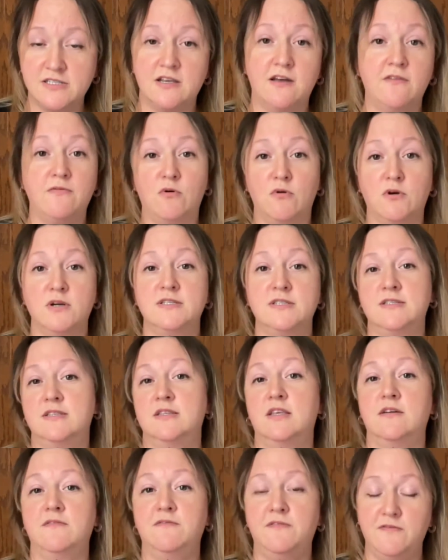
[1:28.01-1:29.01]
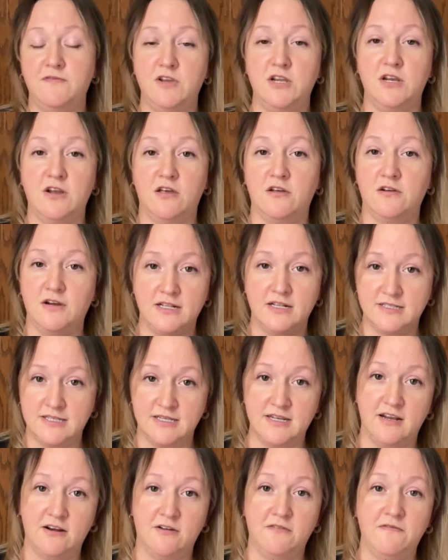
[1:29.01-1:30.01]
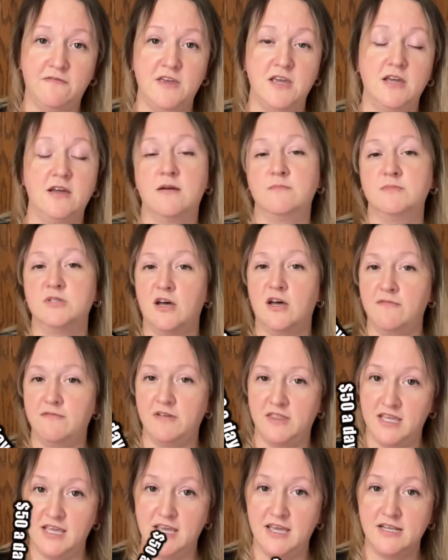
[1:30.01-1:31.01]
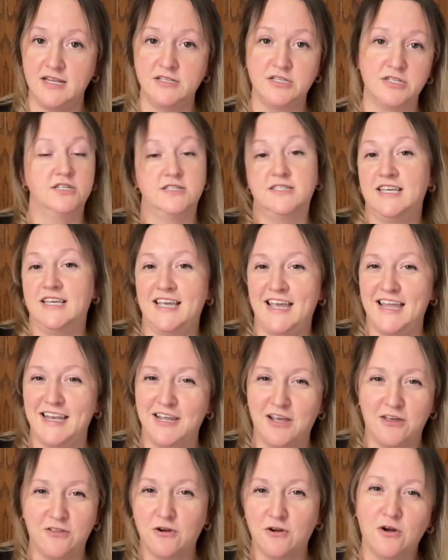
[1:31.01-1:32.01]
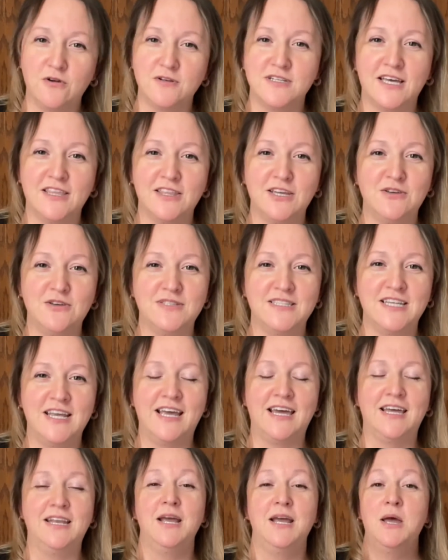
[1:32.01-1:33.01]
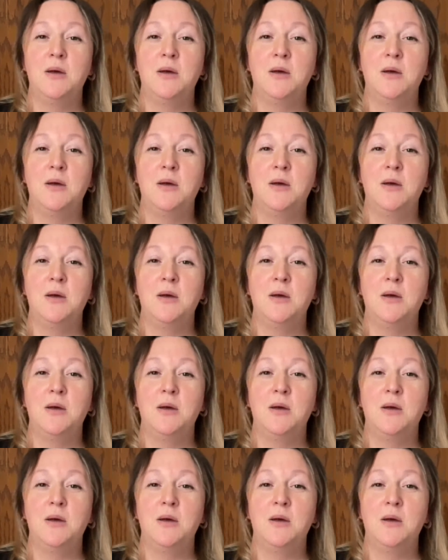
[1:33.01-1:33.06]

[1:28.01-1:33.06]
Of course, the $50 incidental fee comes off at the end, just like any other hotel that you stay at.